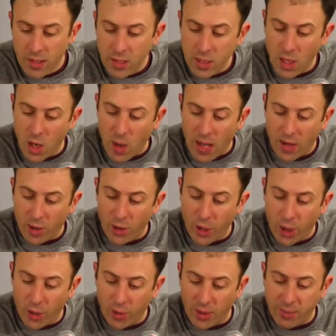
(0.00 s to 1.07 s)
I don't
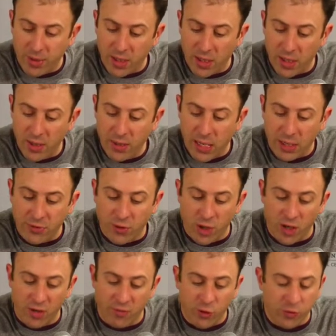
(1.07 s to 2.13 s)
know. I mean, I
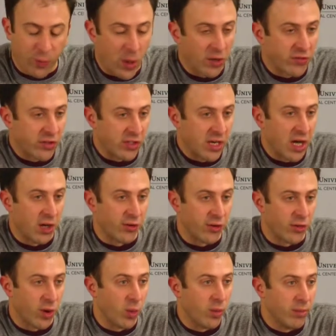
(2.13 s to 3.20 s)
thought versus Boston College, I
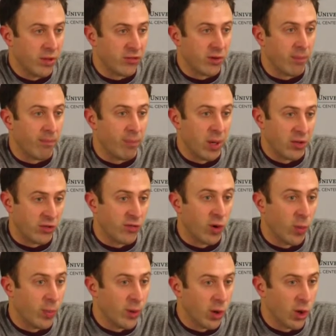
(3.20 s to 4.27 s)
thought we missed a bunch of
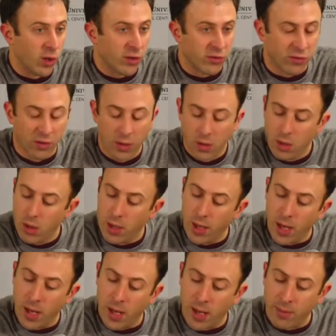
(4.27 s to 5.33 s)
open looks.
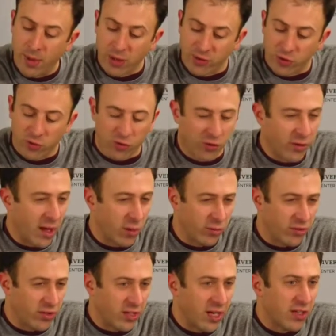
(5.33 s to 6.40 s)
I'm not so sure that
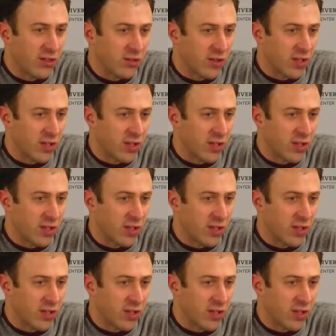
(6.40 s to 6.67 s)
was the case